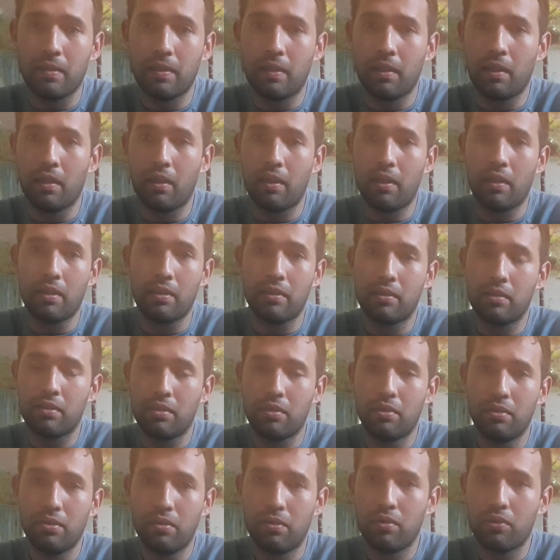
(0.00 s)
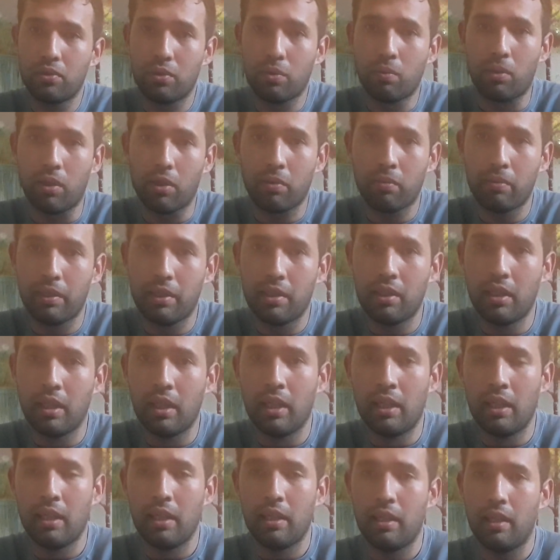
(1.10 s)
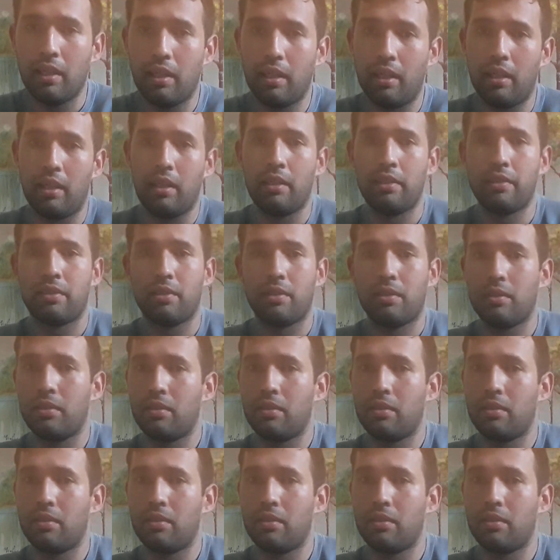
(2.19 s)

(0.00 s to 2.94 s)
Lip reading: to work with, so